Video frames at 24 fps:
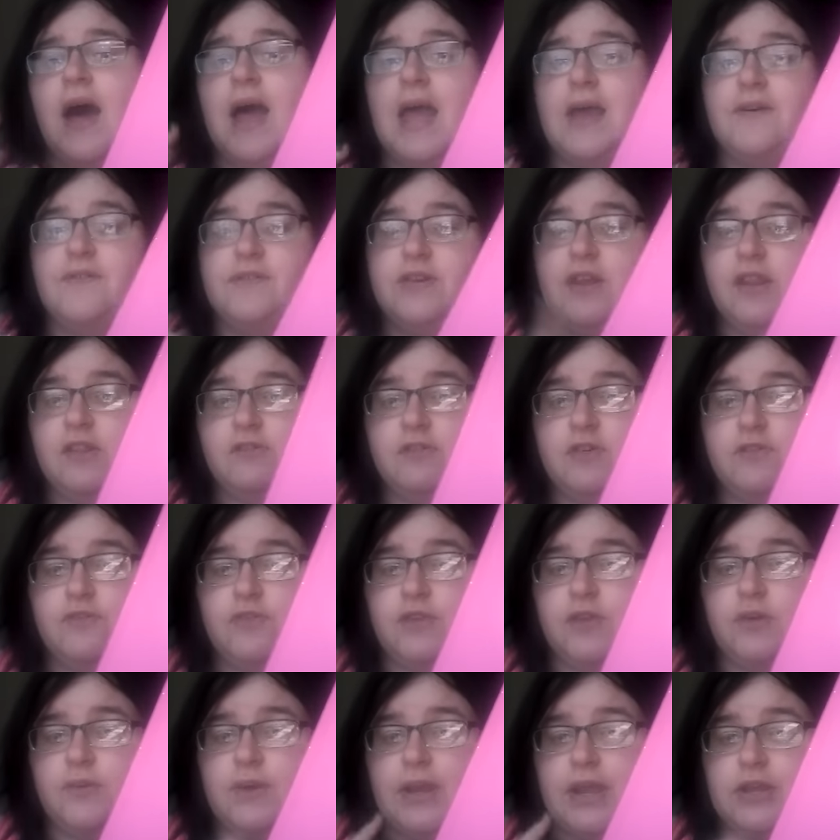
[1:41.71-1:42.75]
I have another
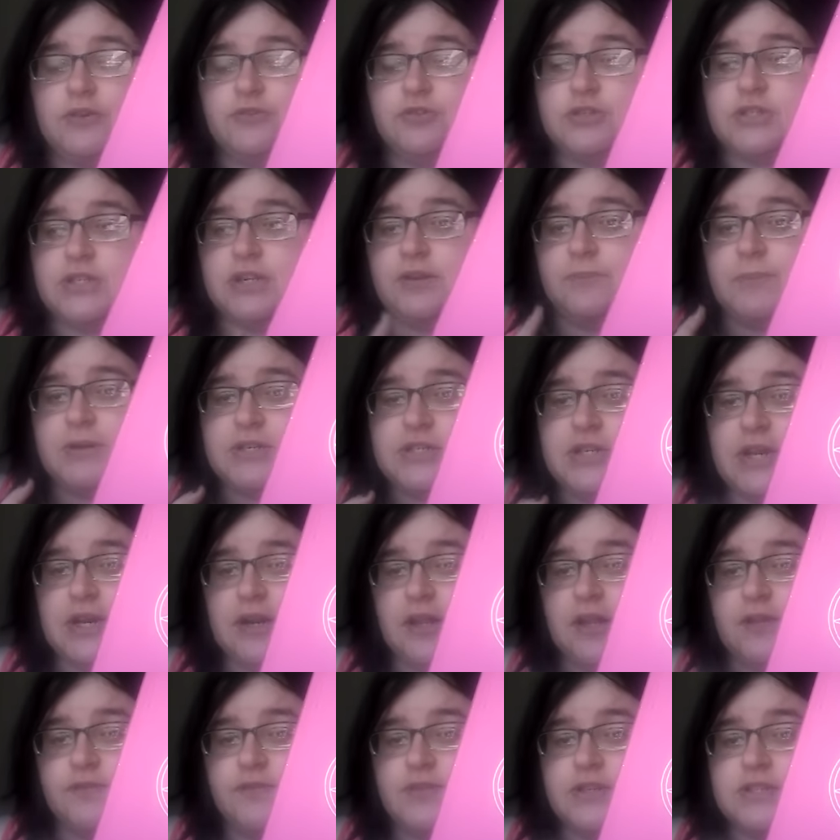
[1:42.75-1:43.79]
review Andrew did on my
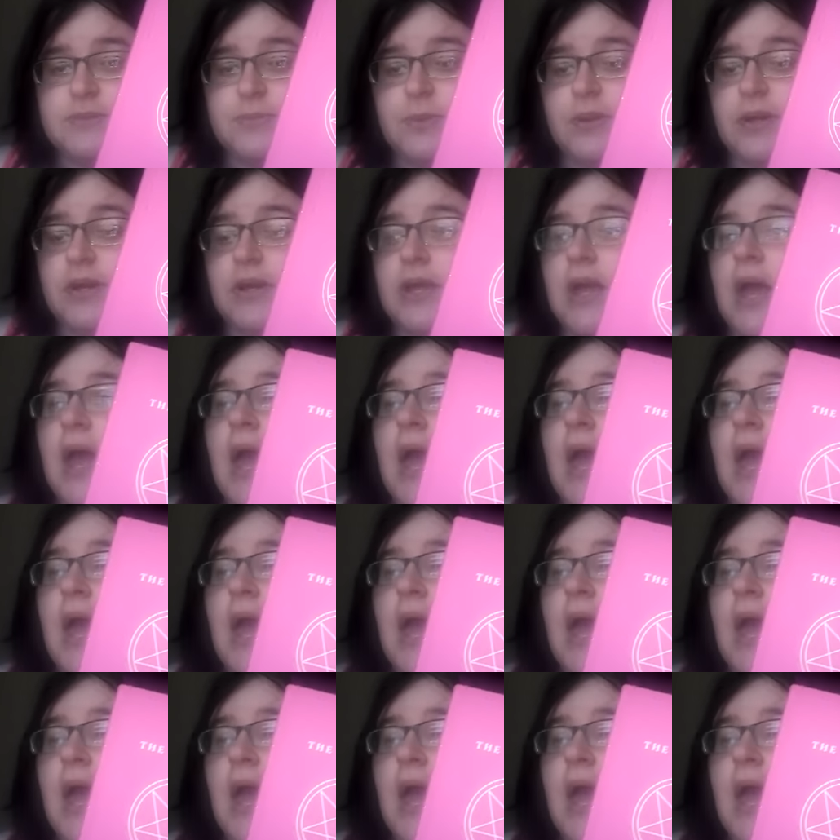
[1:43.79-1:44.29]
channel of this book.